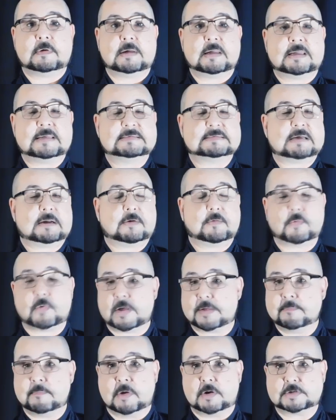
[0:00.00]
It's a
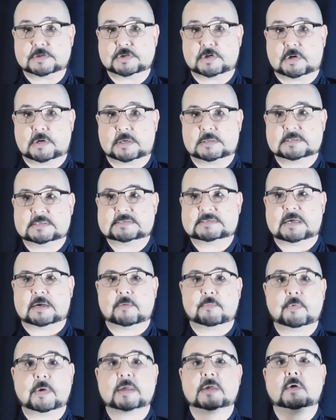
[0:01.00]
great martial art, it's a
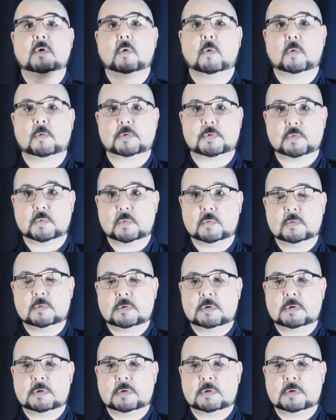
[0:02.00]
great Koryu,